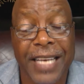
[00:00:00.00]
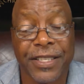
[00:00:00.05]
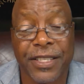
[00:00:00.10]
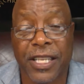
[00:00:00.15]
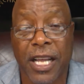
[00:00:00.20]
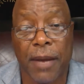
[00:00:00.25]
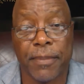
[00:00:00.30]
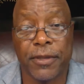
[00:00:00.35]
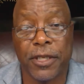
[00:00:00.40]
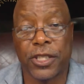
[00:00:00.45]

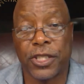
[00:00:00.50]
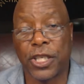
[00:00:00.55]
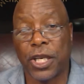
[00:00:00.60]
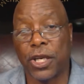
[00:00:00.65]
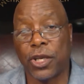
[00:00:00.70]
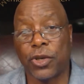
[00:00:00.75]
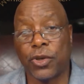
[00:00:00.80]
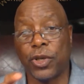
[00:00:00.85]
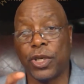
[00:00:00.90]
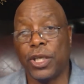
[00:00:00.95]
stopped to tell
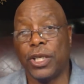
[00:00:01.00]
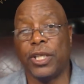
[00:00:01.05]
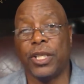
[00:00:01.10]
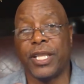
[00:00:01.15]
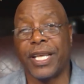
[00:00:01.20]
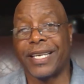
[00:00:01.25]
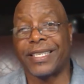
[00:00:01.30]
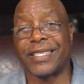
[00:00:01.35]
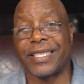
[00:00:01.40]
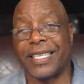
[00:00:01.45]
you, he
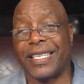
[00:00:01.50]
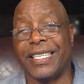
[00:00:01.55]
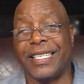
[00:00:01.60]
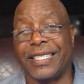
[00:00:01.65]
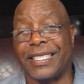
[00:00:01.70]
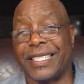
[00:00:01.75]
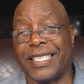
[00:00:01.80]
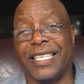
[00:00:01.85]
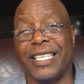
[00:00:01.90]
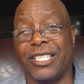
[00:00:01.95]
that
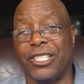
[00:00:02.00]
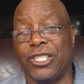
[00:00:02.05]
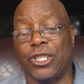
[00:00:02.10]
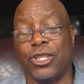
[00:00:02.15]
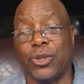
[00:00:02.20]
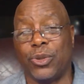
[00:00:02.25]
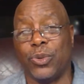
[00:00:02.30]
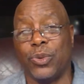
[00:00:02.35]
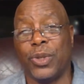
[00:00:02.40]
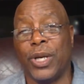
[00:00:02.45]
is in
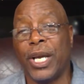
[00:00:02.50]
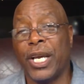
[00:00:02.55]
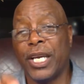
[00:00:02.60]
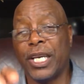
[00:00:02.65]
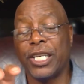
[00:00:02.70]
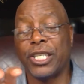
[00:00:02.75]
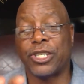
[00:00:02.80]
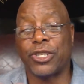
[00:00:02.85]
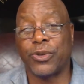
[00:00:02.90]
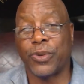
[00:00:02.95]
you
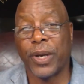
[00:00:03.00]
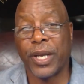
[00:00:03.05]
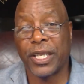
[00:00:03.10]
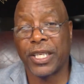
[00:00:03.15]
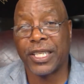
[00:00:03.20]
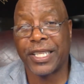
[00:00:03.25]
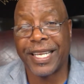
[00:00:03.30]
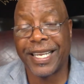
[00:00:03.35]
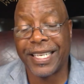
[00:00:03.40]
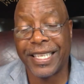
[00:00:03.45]
is
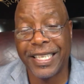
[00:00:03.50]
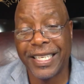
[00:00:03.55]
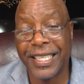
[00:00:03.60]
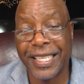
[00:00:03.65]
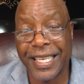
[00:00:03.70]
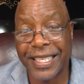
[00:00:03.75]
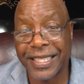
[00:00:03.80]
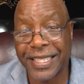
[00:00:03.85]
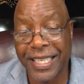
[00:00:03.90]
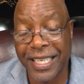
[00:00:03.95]
greater than he
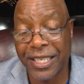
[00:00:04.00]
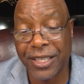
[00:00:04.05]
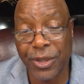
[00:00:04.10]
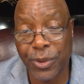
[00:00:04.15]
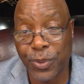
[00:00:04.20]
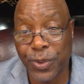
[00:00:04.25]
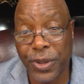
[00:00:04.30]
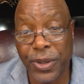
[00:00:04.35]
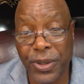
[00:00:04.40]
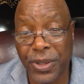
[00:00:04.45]
that's in the
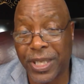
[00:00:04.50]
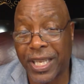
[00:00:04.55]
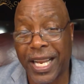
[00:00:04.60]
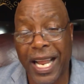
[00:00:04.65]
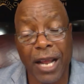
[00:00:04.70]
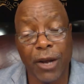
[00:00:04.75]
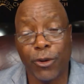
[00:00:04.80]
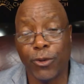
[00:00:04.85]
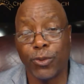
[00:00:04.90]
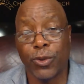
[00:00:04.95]
world. And
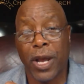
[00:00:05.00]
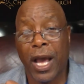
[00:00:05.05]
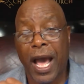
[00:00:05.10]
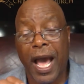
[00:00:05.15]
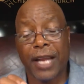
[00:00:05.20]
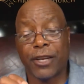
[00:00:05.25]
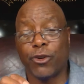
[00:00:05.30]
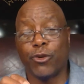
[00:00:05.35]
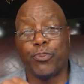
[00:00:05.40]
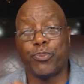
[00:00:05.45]
I
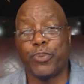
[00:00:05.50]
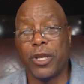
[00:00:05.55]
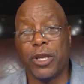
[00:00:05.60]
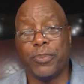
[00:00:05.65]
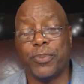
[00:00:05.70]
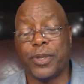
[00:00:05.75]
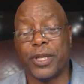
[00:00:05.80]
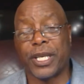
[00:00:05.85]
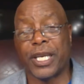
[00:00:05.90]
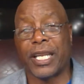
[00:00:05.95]
know
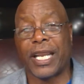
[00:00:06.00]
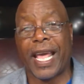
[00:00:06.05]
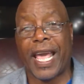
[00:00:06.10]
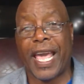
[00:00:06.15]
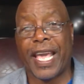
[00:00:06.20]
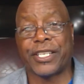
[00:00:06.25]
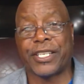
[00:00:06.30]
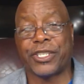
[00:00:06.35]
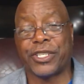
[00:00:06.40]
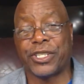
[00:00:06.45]
people get
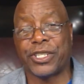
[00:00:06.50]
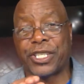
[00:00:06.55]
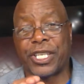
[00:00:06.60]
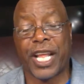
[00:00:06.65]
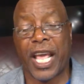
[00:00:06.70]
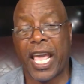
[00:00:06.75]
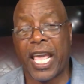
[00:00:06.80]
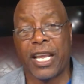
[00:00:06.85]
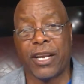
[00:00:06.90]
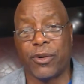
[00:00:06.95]
anxious and
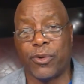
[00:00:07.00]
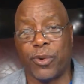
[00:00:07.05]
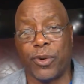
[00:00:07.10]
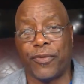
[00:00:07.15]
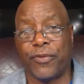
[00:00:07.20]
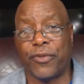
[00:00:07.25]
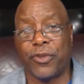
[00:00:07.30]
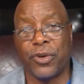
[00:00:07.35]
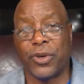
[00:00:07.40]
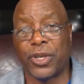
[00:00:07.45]
angry
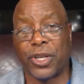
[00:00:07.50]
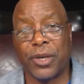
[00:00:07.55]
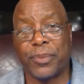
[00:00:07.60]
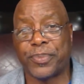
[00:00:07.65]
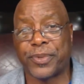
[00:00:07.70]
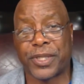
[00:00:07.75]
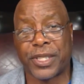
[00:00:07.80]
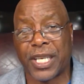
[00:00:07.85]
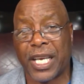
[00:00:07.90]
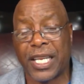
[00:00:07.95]
with you and
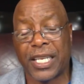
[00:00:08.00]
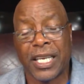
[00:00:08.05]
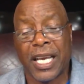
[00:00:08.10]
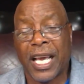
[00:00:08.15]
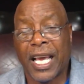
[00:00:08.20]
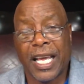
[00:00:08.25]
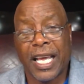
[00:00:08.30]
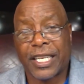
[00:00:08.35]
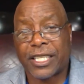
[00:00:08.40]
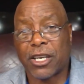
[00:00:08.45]
upset
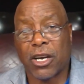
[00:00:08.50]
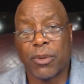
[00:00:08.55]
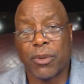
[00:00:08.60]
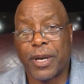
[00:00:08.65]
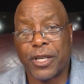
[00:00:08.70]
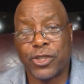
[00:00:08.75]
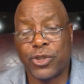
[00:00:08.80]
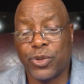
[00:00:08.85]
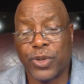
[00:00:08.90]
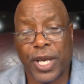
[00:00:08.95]
and talk
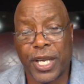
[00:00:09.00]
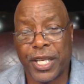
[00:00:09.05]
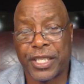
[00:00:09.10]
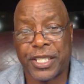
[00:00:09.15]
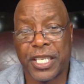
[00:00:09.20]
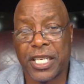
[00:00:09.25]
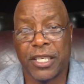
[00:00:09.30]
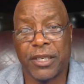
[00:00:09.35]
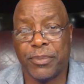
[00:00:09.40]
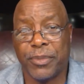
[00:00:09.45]
about, you can't
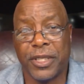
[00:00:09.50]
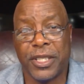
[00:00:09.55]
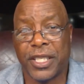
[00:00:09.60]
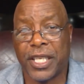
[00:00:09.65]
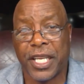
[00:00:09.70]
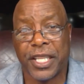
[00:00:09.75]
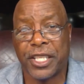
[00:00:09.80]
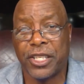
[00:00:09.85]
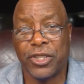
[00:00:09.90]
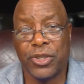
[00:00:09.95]
tell me
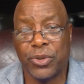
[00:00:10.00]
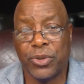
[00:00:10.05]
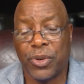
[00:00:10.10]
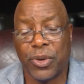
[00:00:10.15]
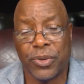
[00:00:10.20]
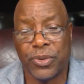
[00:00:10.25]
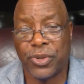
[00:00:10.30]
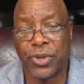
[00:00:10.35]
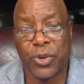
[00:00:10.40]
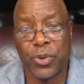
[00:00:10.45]
nothing. You
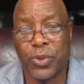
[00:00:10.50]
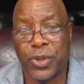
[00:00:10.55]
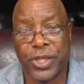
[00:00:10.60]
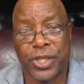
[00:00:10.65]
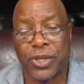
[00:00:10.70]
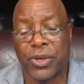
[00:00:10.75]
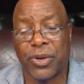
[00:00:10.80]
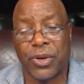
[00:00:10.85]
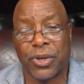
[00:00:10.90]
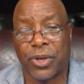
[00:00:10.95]
don't know what's
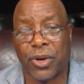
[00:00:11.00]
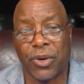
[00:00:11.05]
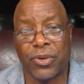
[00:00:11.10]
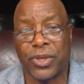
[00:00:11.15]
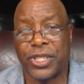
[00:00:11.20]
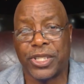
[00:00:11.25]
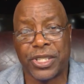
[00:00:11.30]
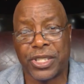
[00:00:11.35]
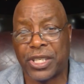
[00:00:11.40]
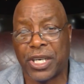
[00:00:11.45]
going on.
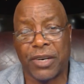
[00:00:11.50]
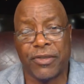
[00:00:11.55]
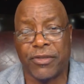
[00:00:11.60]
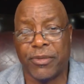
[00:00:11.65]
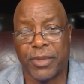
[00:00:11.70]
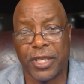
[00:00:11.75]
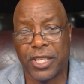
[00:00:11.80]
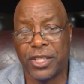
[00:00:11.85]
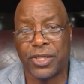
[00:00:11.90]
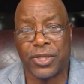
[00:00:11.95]
This
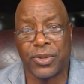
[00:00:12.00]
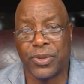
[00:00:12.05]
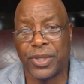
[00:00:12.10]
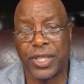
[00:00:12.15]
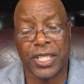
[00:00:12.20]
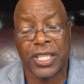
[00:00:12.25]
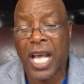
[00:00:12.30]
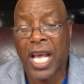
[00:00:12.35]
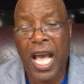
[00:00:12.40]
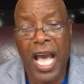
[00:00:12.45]
government is doing
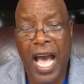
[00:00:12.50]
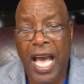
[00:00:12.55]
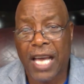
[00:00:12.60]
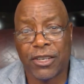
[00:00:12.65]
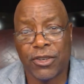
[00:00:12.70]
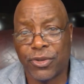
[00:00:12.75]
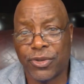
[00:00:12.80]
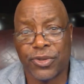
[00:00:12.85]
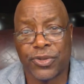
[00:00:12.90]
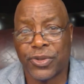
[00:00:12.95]
this. I
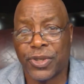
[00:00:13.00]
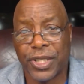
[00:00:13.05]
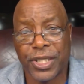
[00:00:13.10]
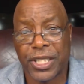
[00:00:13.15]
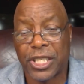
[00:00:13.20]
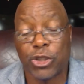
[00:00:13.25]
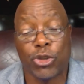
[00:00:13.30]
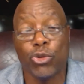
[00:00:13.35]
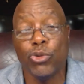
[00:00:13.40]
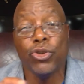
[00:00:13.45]
don't trust.
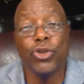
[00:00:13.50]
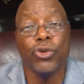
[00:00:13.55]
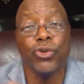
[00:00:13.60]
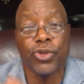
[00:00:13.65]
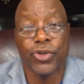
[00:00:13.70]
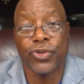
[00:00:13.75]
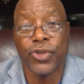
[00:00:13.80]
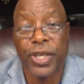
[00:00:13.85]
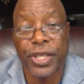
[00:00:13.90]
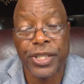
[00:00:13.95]
Do you
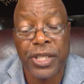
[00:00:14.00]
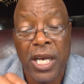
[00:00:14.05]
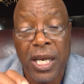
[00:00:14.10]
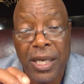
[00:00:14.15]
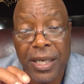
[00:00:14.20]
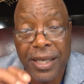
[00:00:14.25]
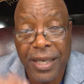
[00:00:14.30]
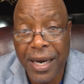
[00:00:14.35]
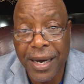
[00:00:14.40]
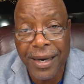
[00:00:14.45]
trust
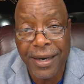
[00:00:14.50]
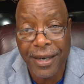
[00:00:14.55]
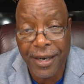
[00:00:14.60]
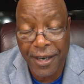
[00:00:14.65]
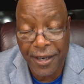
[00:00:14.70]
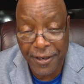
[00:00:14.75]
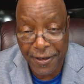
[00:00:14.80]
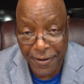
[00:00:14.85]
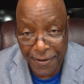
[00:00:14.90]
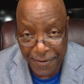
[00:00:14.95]
God?